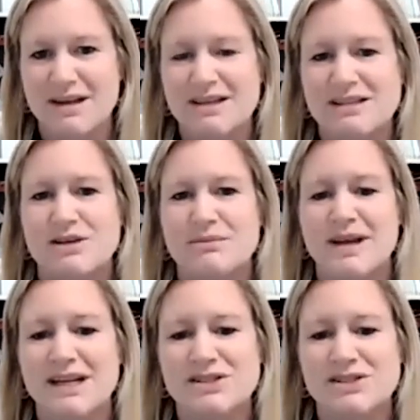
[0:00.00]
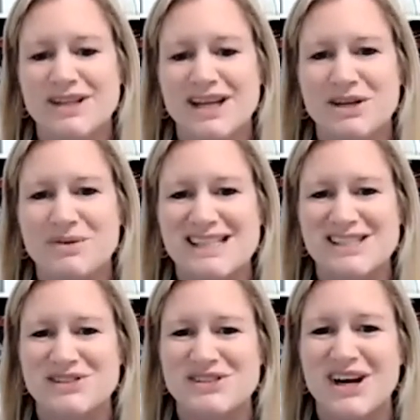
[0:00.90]
So make sure that you
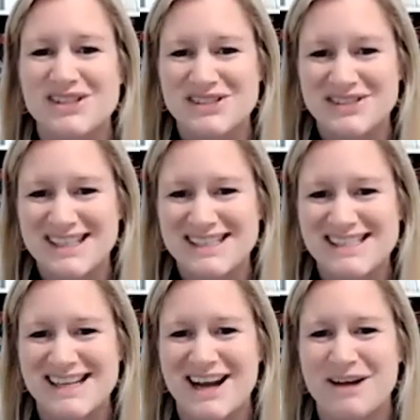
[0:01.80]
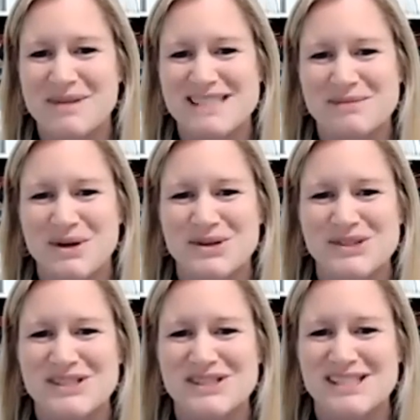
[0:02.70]
ask your doctor this as
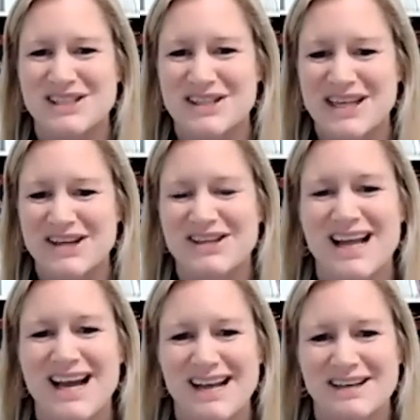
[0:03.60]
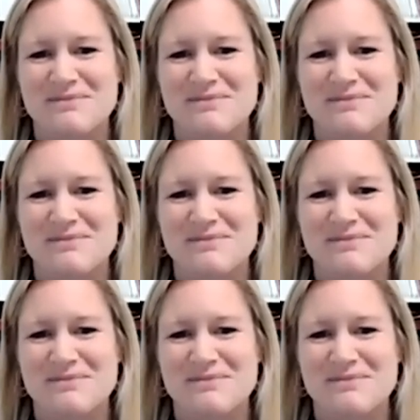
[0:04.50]
opposed to just looking online.